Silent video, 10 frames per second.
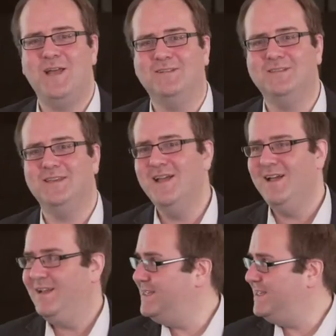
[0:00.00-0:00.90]
else?
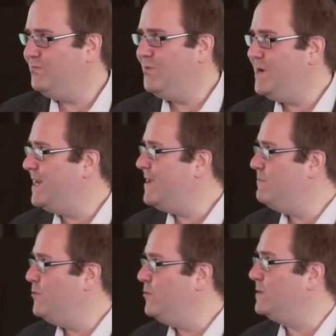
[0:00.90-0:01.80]
This is really
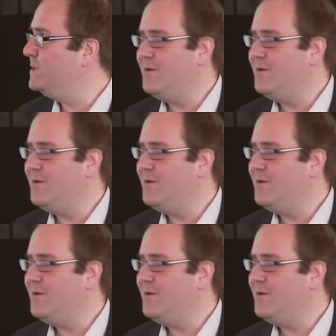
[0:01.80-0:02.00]
important.